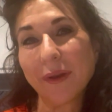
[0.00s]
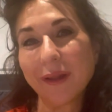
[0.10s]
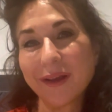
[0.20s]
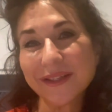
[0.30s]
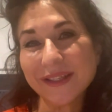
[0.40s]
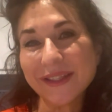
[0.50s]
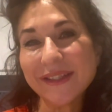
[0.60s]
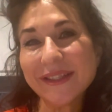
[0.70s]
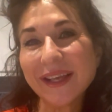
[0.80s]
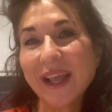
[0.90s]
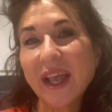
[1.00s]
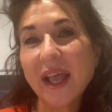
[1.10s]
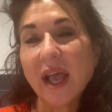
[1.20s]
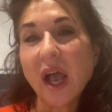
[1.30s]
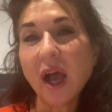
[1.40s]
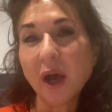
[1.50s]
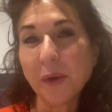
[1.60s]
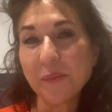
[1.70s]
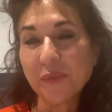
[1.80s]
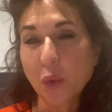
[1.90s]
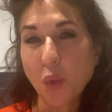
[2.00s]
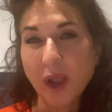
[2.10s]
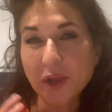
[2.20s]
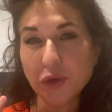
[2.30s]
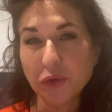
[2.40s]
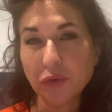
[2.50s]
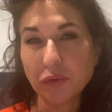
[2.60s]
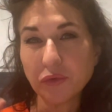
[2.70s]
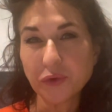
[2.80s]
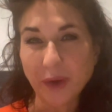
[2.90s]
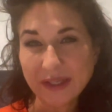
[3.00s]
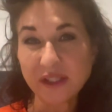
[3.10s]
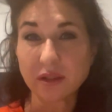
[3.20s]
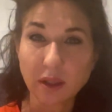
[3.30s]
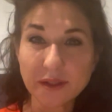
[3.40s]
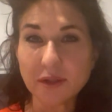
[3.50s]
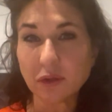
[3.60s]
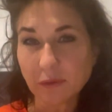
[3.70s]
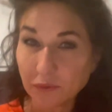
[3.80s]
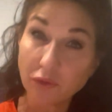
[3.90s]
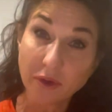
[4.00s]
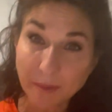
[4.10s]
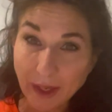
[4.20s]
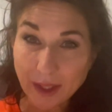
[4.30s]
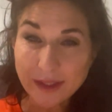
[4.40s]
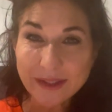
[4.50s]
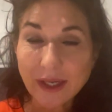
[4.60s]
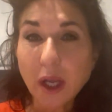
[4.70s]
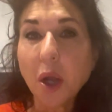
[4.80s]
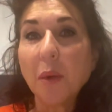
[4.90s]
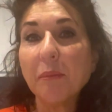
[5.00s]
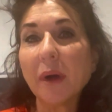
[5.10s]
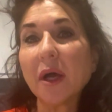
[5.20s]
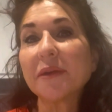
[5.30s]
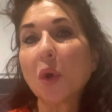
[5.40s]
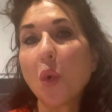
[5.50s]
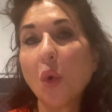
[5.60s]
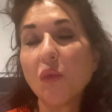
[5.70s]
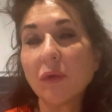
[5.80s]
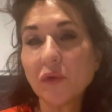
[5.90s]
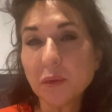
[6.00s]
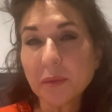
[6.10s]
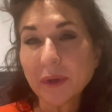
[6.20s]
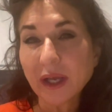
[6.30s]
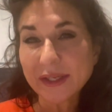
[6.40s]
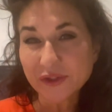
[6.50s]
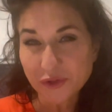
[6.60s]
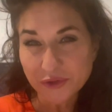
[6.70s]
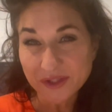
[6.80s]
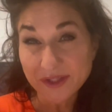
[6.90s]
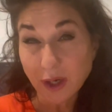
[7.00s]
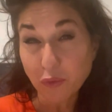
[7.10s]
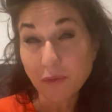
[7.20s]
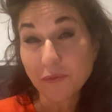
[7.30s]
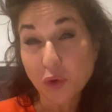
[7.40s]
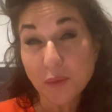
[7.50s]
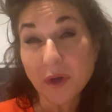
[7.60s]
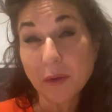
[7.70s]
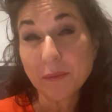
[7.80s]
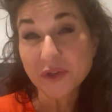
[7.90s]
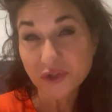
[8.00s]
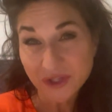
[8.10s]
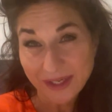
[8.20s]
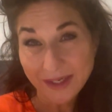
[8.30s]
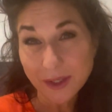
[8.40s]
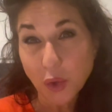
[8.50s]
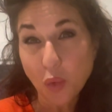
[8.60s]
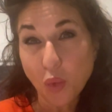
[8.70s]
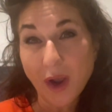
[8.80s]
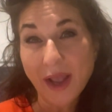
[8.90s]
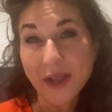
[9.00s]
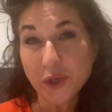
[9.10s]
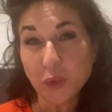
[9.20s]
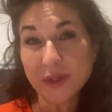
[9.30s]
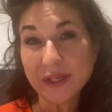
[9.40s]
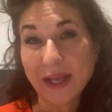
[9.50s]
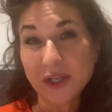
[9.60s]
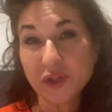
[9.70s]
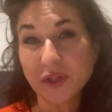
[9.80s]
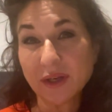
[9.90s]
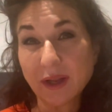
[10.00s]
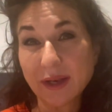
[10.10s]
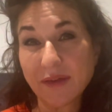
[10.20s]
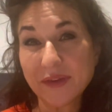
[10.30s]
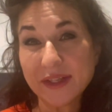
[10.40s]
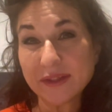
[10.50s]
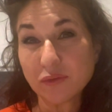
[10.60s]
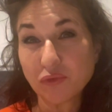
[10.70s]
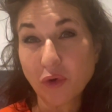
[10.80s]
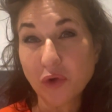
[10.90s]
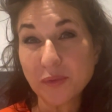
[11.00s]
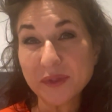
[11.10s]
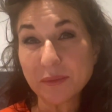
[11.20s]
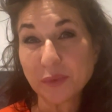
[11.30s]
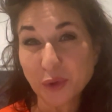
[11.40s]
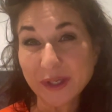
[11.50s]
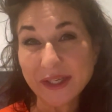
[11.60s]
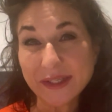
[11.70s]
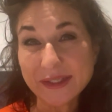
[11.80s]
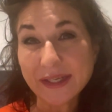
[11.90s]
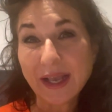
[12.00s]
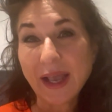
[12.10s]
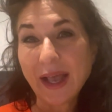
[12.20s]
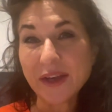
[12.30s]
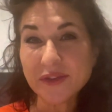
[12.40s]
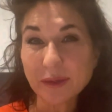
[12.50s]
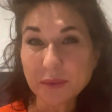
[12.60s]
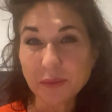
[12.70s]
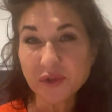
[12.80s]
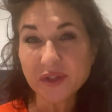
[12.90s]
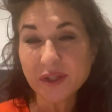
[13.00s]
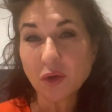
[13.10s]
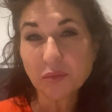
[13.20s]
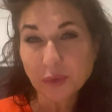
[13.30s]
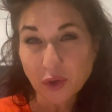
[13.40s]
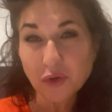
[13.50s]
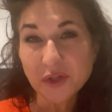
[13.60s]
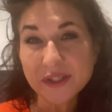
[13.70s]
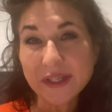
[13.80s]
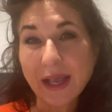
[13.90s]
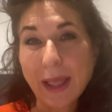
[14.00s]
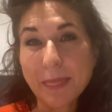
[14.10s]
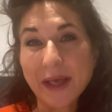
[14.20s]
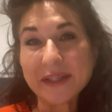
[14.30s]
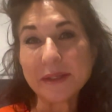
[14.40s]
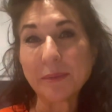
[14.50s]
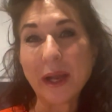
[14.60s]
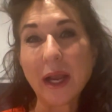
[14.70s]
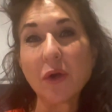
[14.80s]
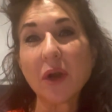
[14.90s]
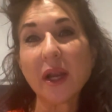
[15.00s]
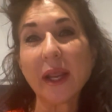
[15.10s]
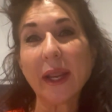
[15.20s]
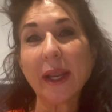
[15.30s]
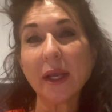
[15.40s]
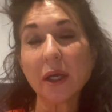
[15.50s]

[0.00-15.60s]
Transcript: Pilates, where you do exercises on the floor on a mat, but Reformer Pilates uses a reformer machine where you attach levies and ropes and pulleys, and sometimes you sit on blocks, and that's apparently